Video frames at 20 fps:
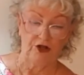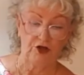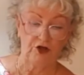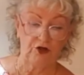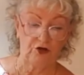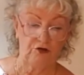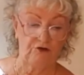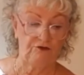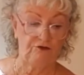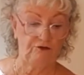
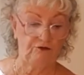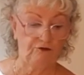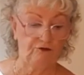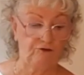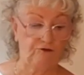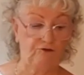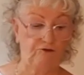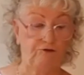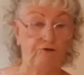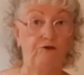curve
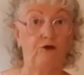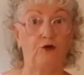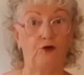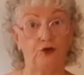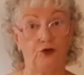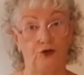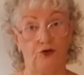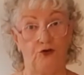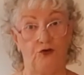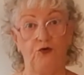for
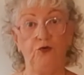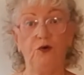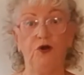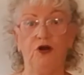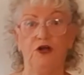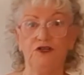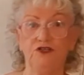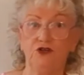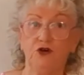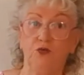you, and
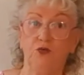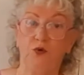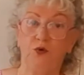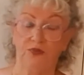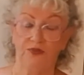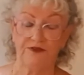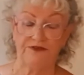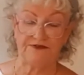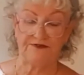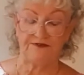I don't
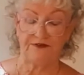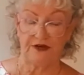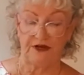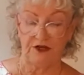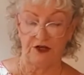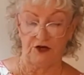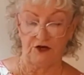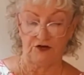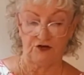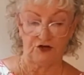want this
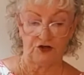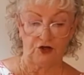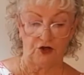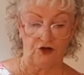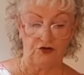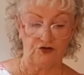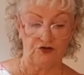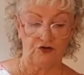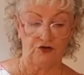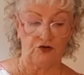video to go
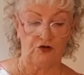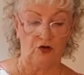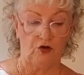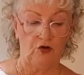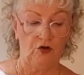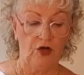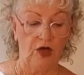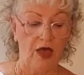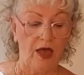too long,